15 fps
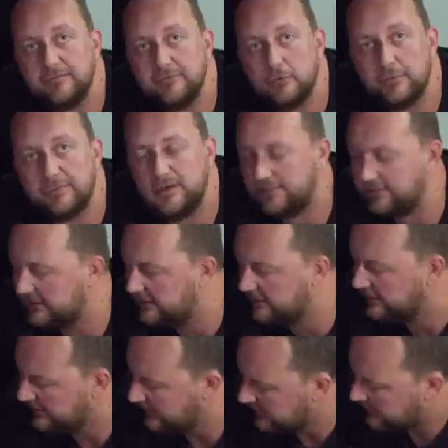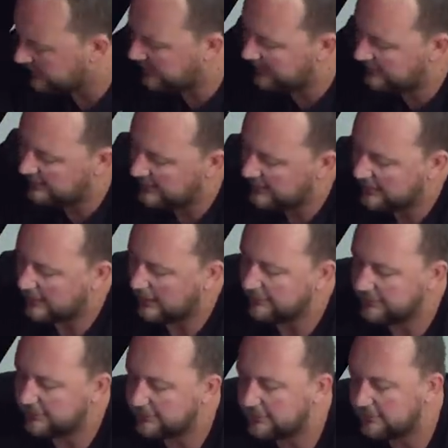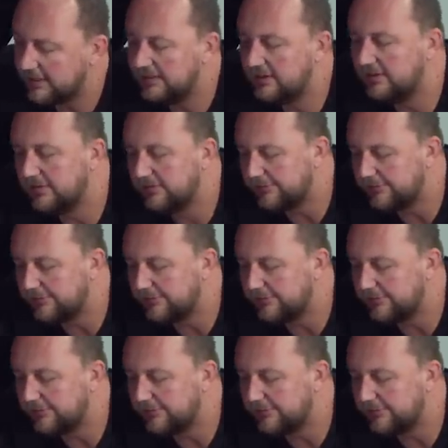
fuel pressure, then comes straight into